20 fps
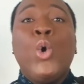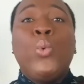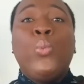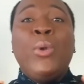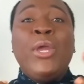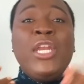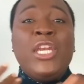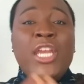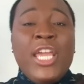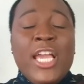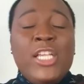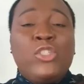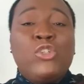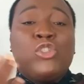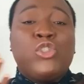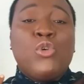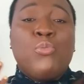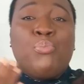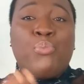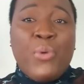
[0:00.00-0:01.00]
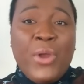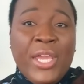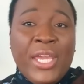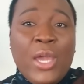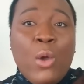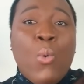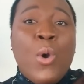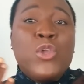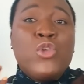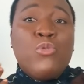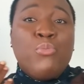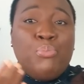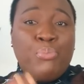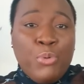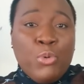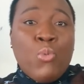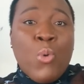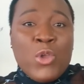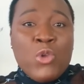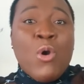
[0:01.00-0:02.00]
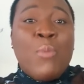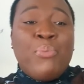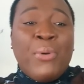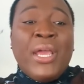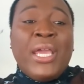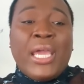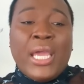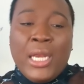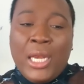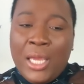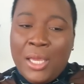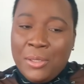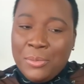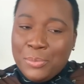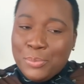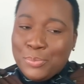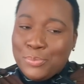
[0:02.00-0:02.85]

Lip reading: We need you to bring it when you are bringing it.